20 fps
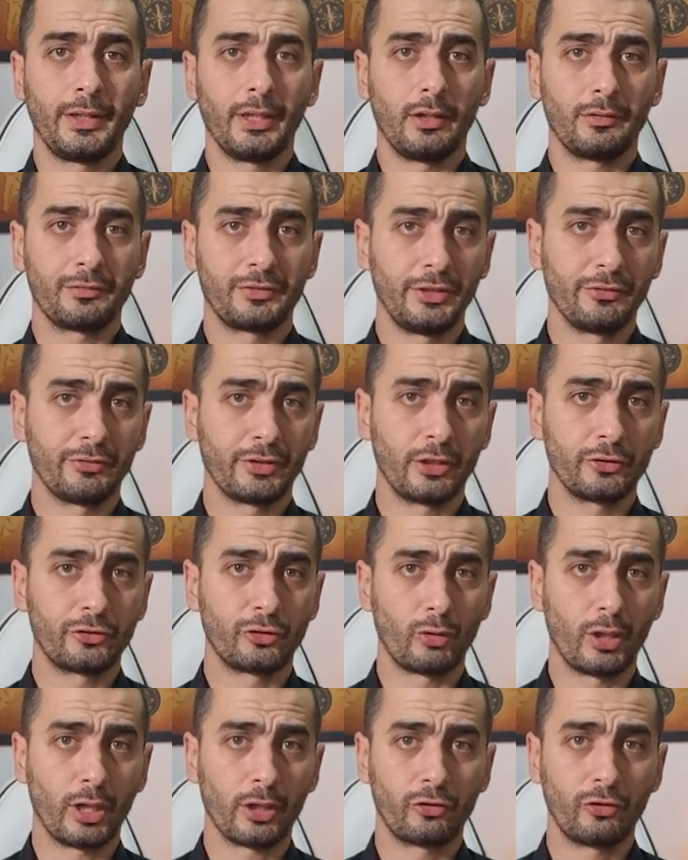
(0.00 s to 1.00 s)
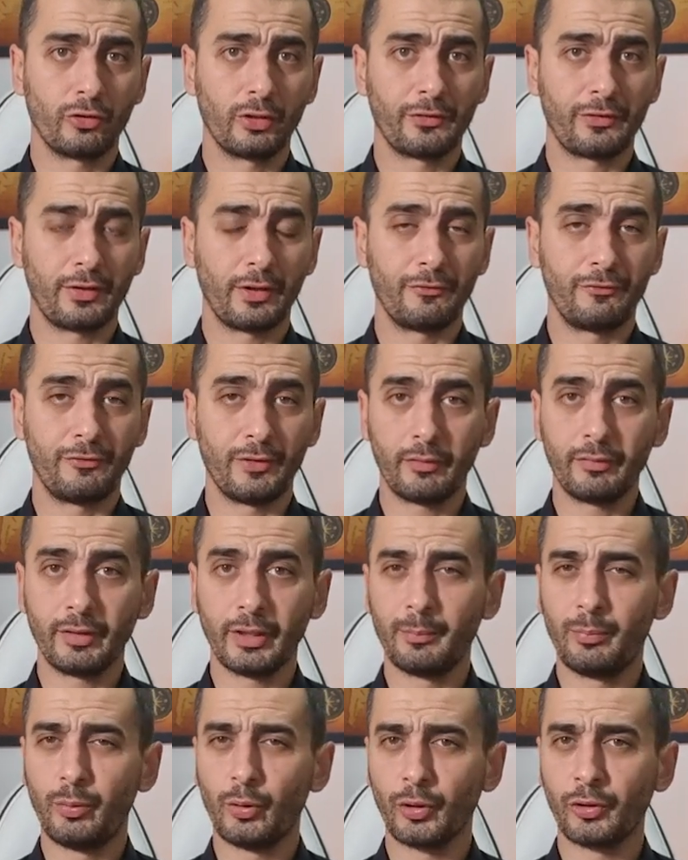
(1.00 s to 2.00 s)
The Avdiivka direction is a
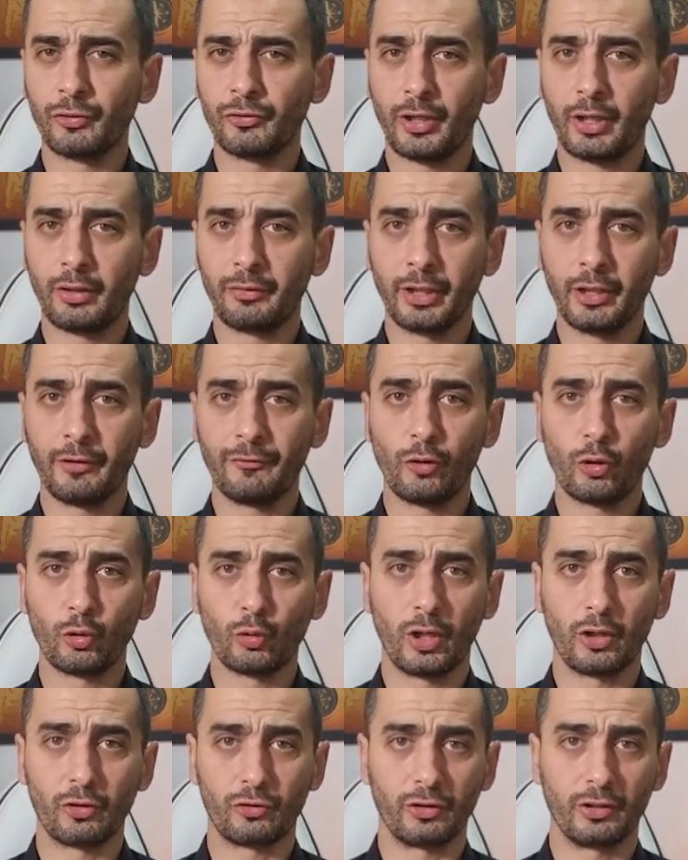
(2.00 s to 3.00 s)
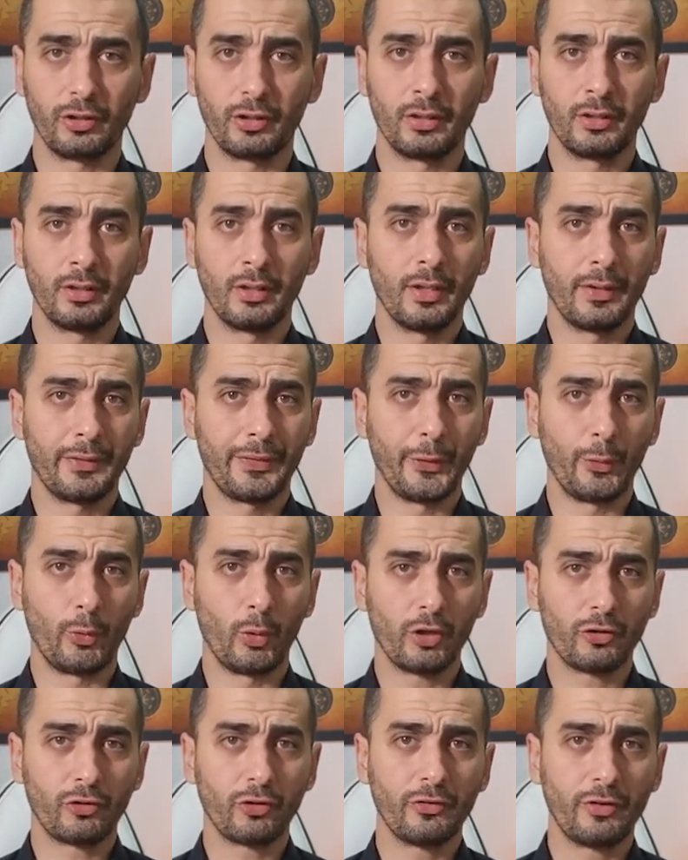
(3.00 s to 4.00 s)
very important area for Russia. The
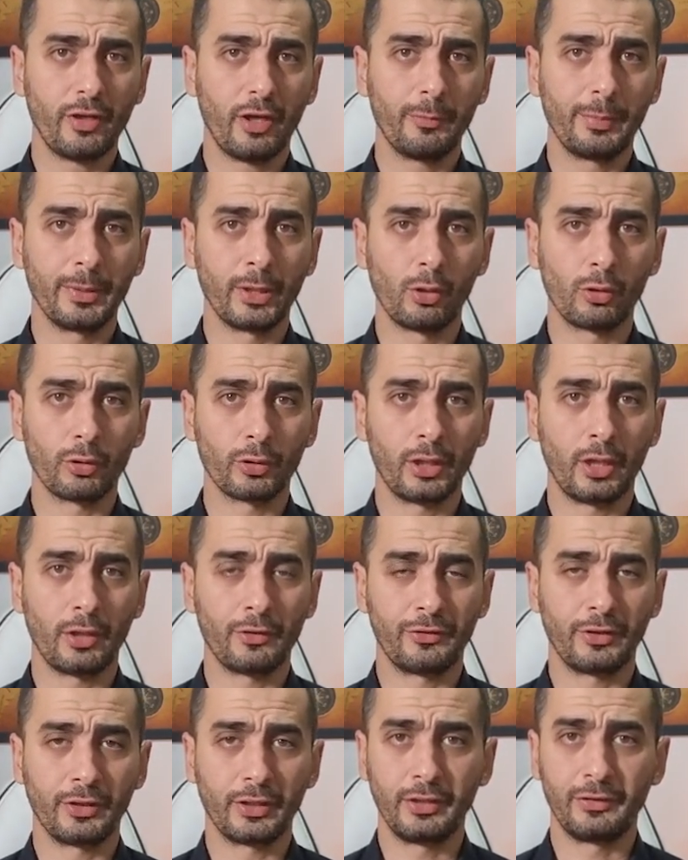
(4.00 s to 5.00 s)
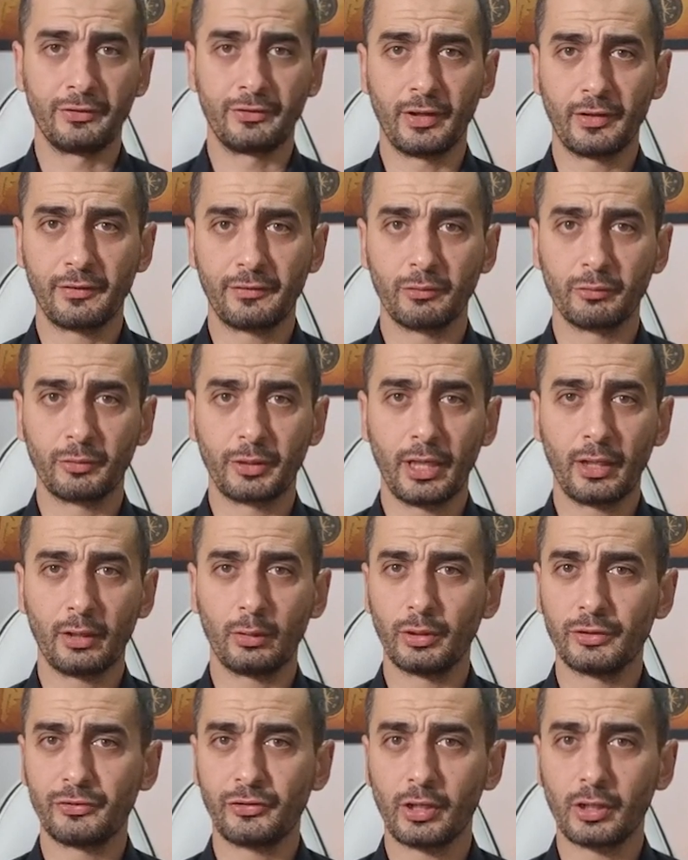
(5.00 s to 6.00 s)
Russians have been organizing intensive
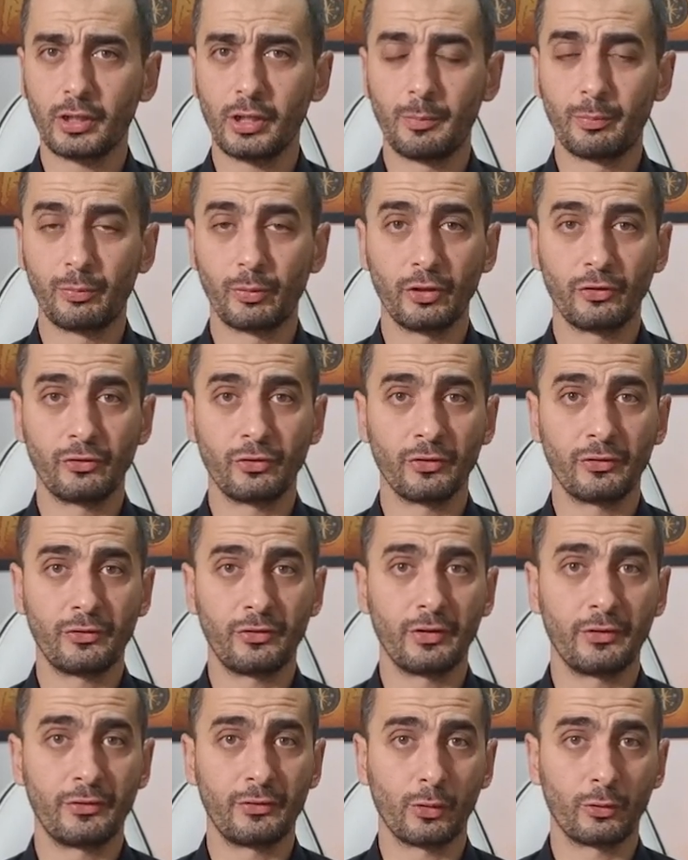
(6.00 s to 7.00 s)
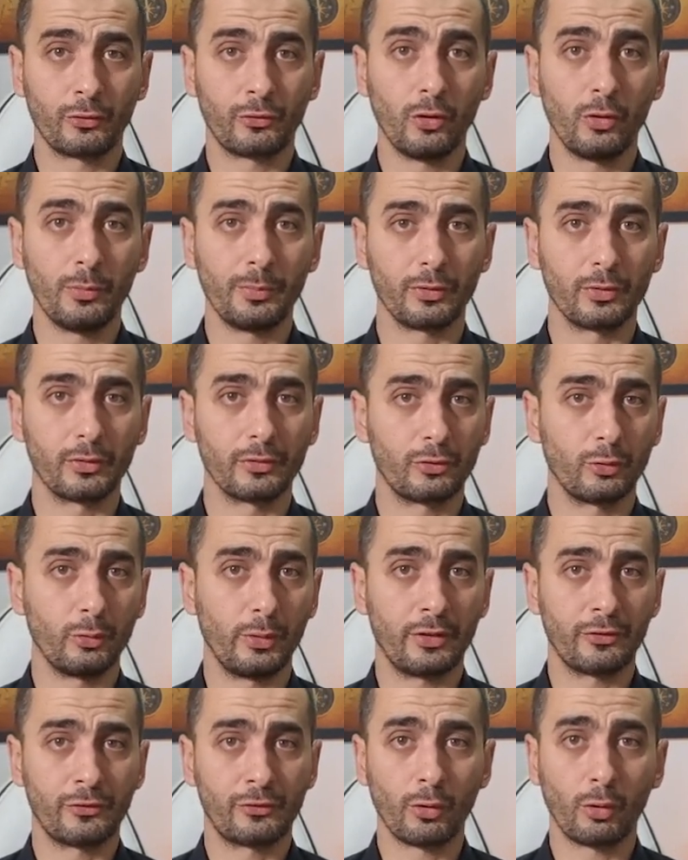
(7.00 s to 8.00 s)
counterattack operations since October
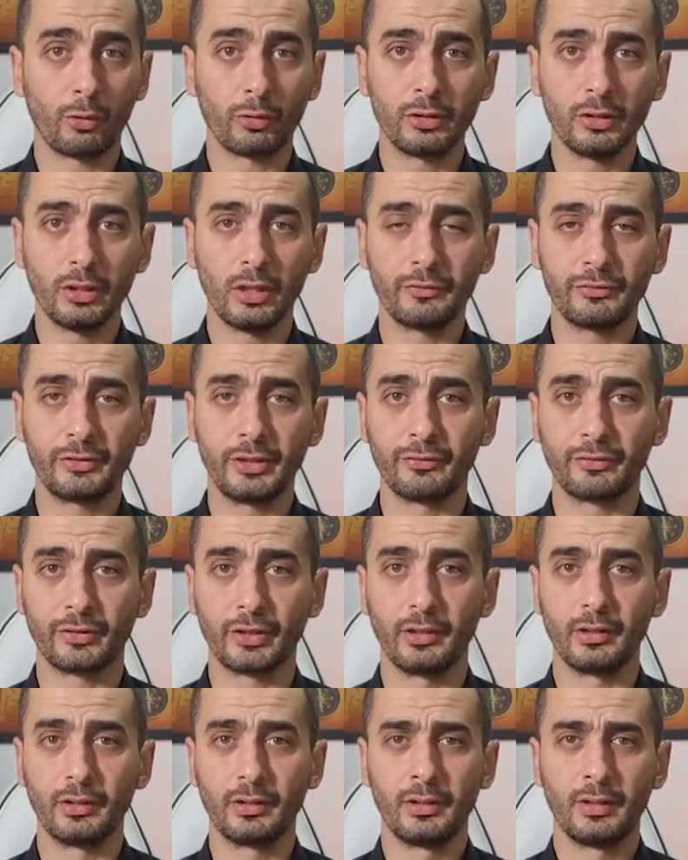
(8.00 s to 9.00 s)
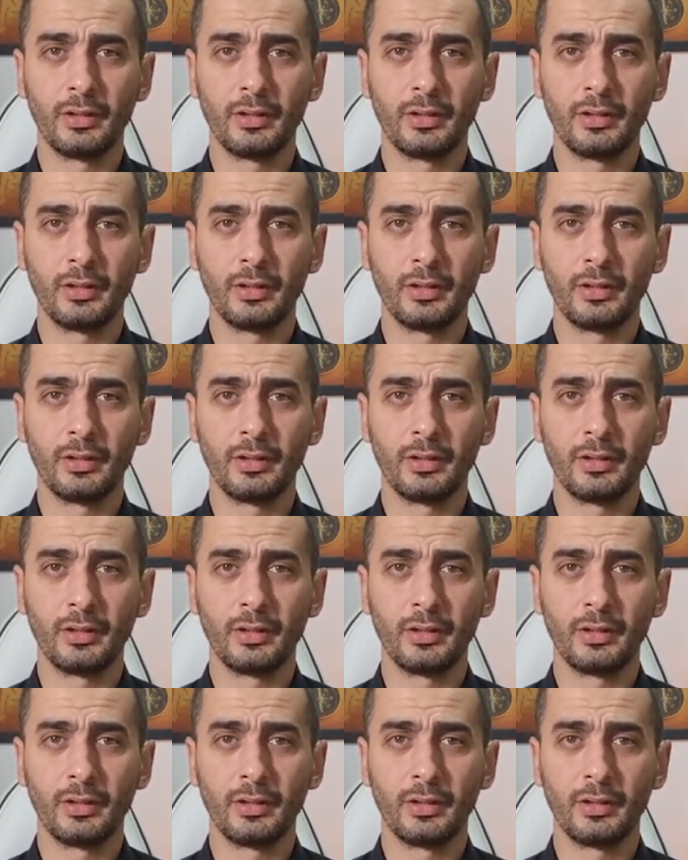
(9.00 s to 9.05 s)
to encircle Avdiivka.